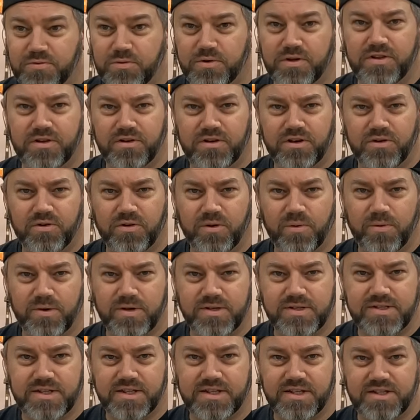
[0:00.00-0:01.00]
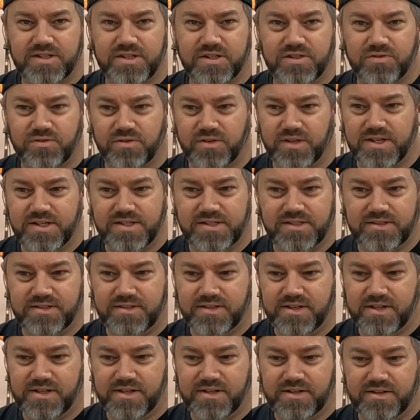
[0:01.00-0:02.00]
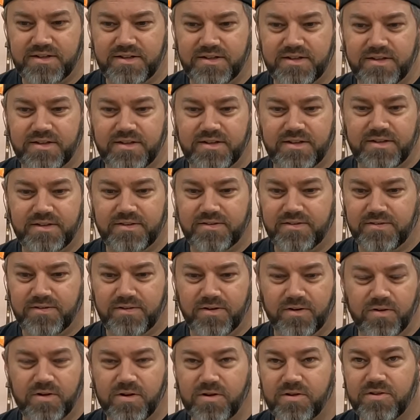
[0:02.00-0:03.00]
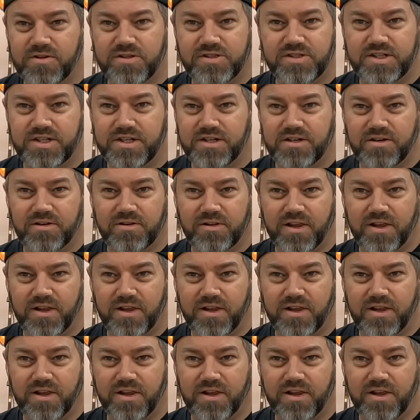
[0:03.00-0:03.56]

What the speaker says: It's one of their newer ones that they just released earlier this year,